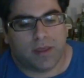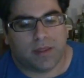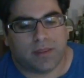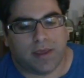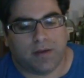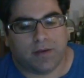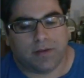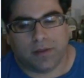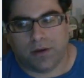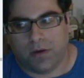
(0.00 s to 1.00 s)

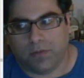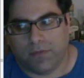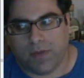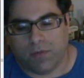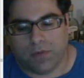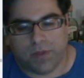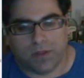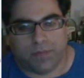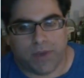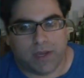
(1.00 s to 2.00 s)
if they were to be
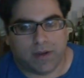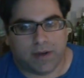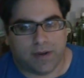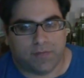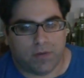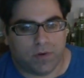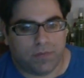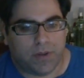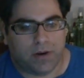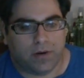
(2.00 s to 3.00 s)
subpoenaed and if they would
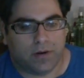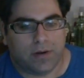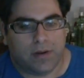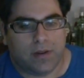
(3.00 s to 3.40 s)
appear,